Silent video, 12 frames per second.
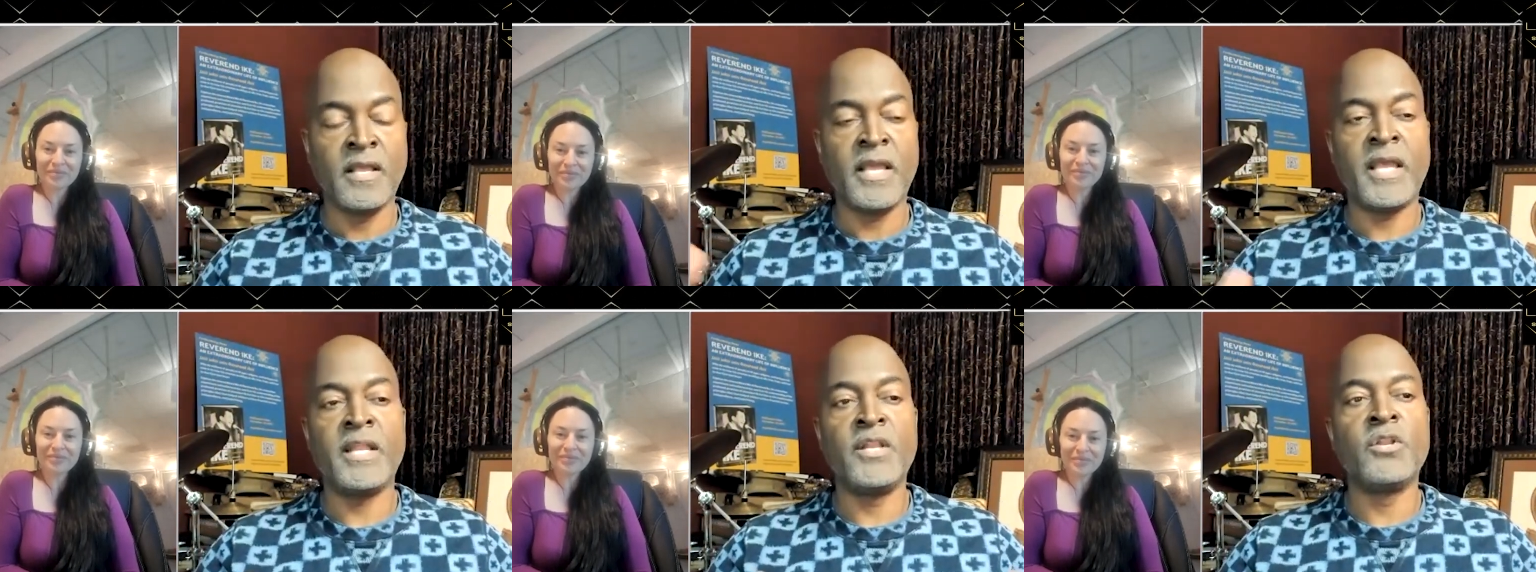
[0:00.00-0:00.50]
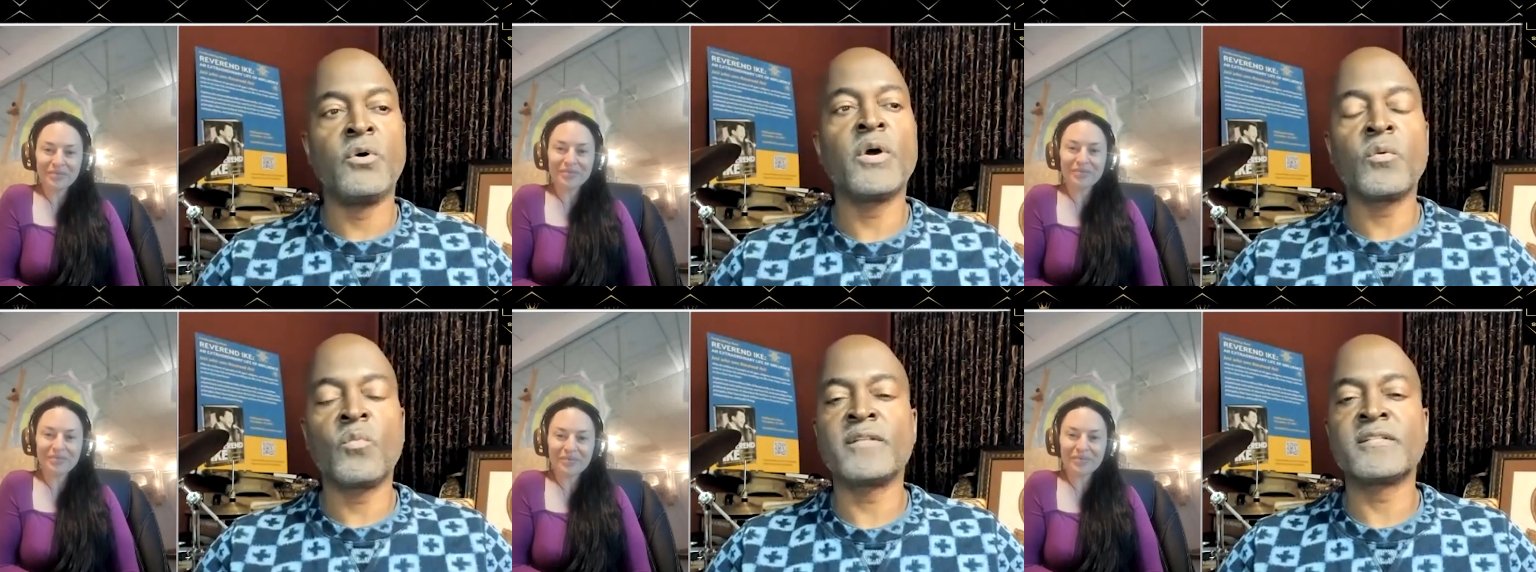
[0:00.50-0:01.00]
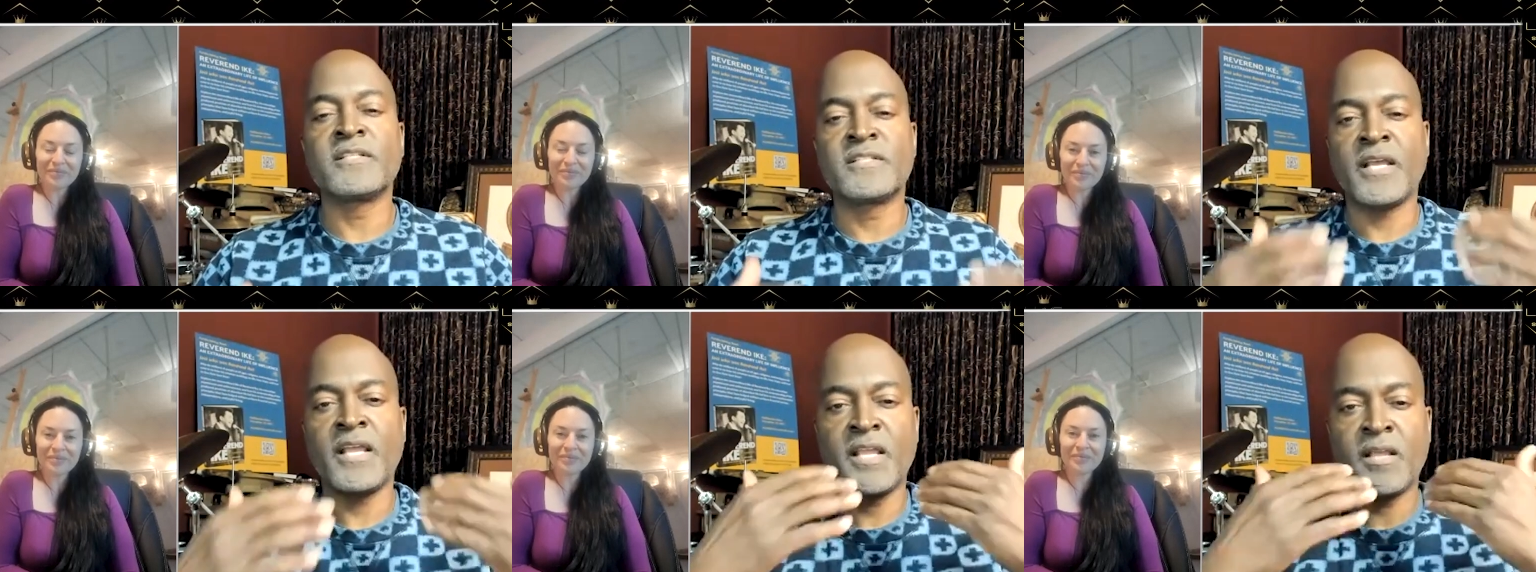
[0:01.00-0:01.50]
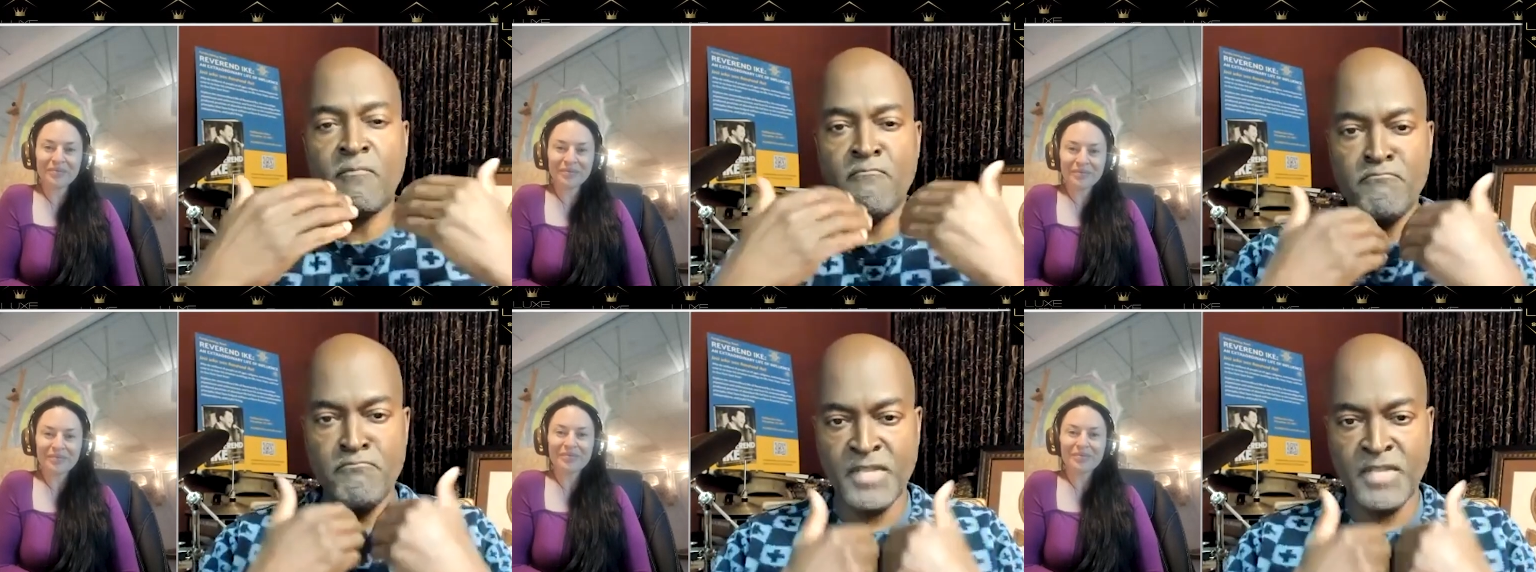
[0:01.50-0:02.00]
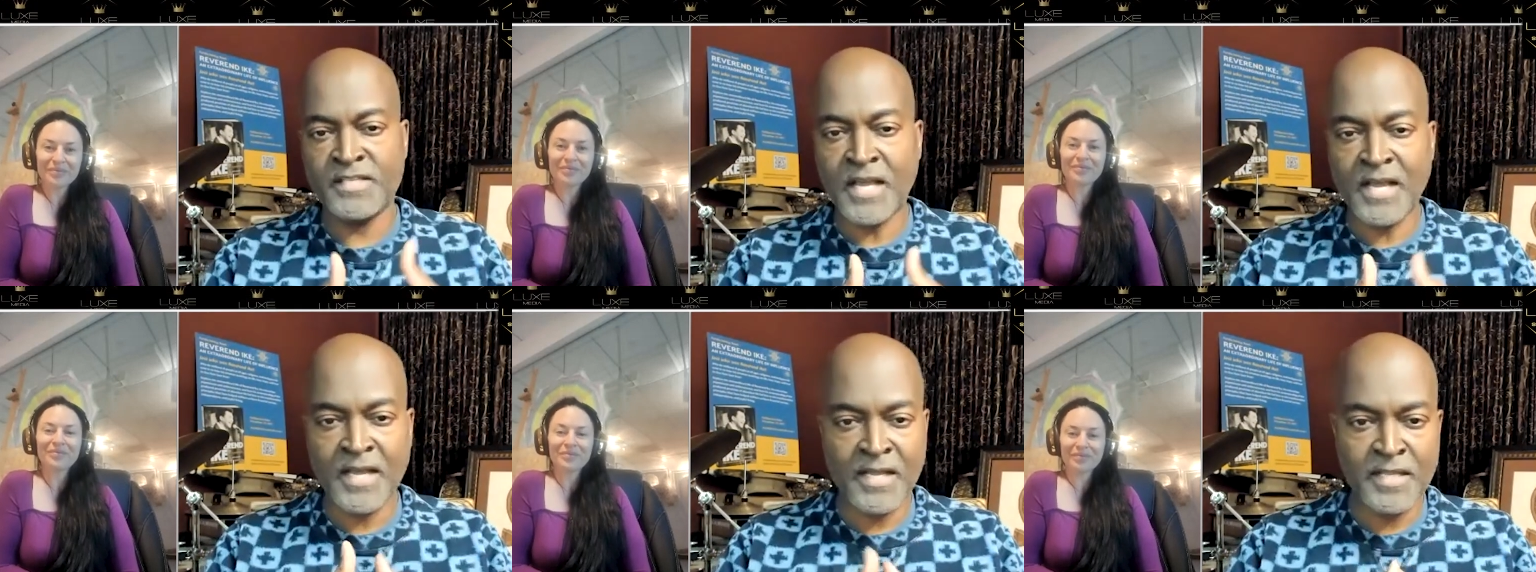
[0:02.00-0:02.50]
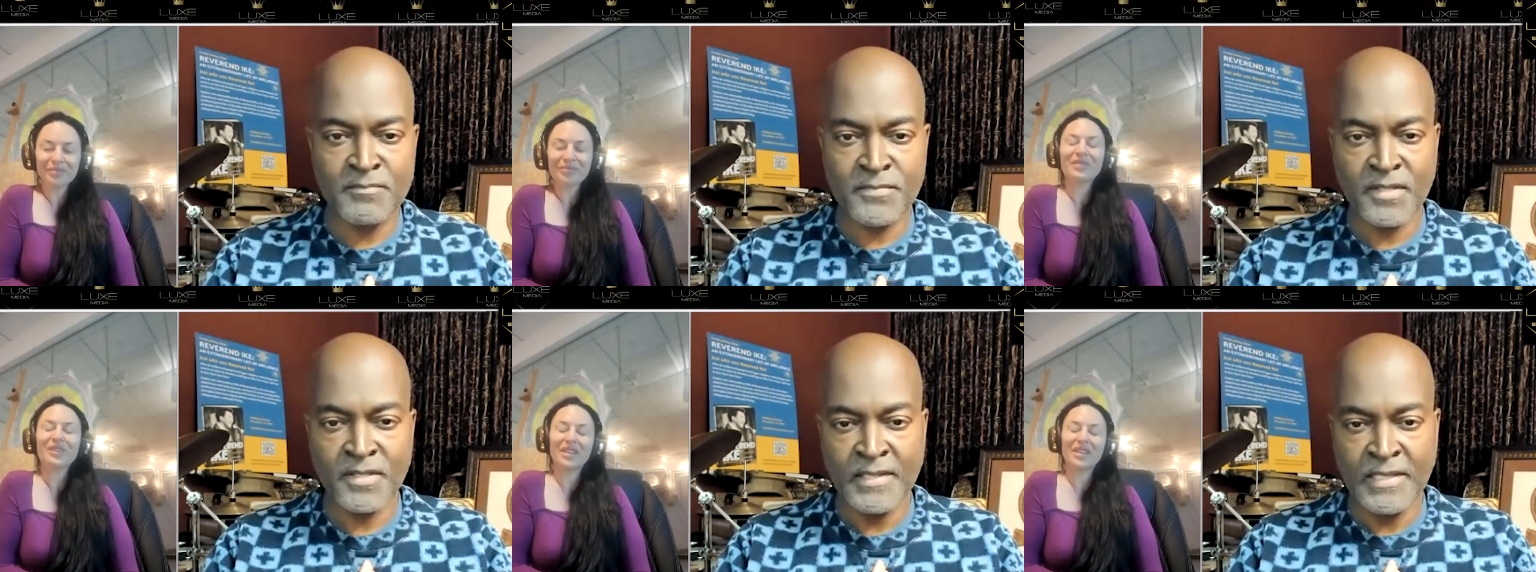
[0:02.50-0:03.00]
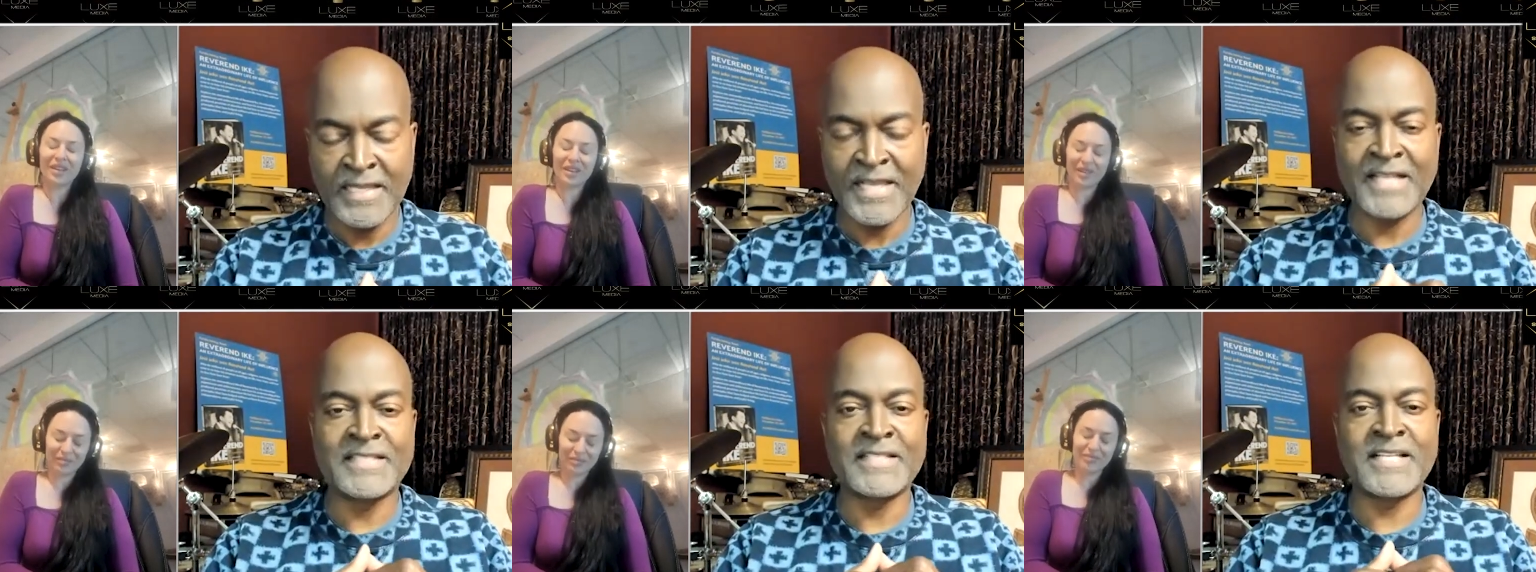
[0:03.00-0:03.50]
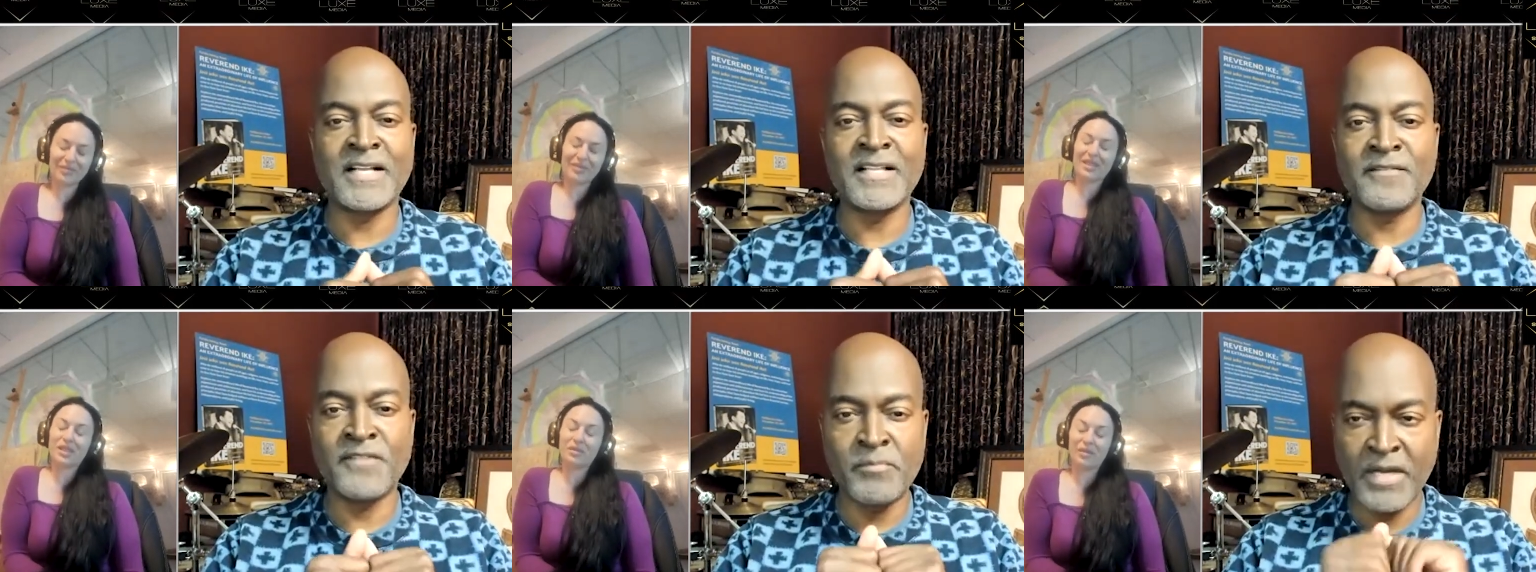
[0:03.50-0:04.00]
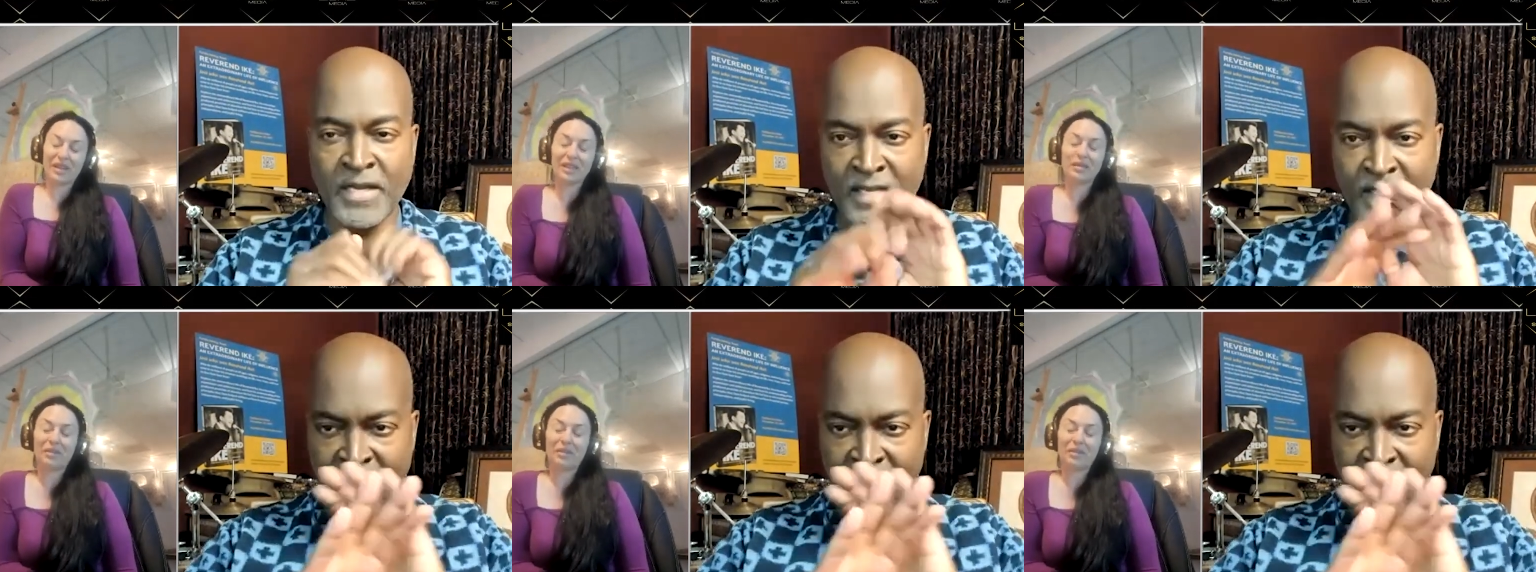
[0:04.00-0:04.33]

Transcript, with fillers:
Speaker 1: and knowing when to take me time. Yeah. And tell that's everybody. A, that's a